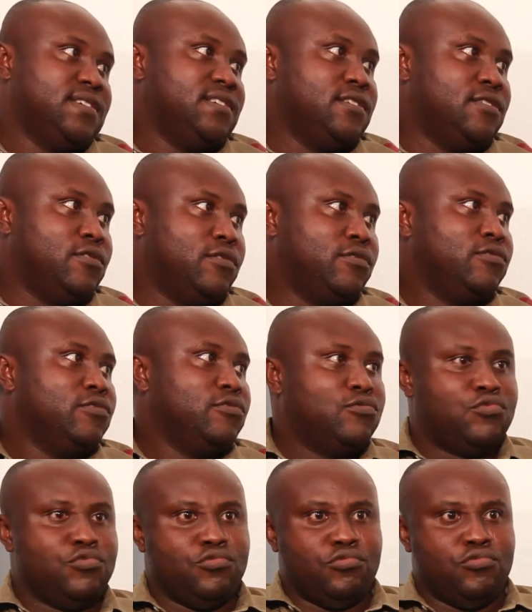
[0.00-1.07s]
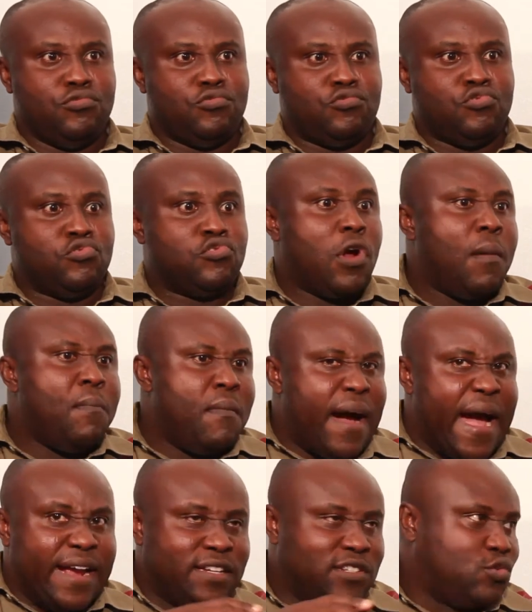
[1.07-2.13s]
you know, to rub
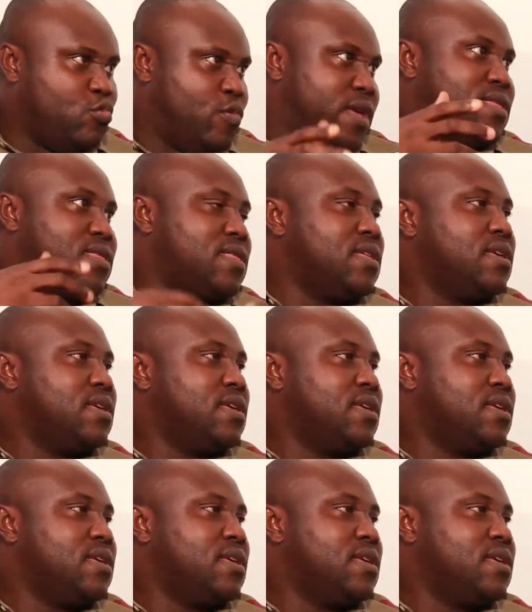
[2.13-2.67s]
minds with.